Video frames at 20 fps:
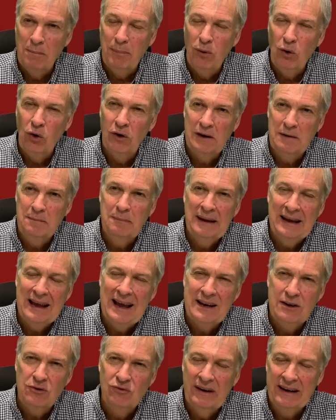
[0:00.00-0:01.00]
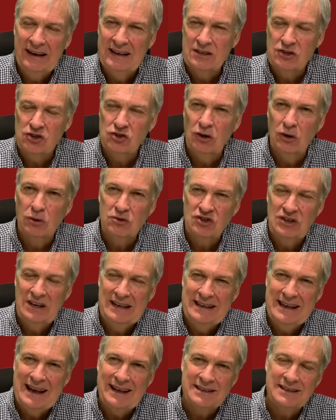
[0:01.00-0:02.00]
point behind Real
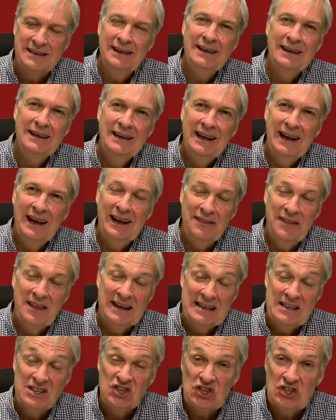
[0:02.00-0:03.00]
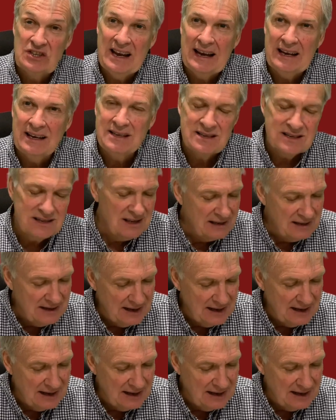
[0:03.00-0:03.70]
Sociedad. They're in sixth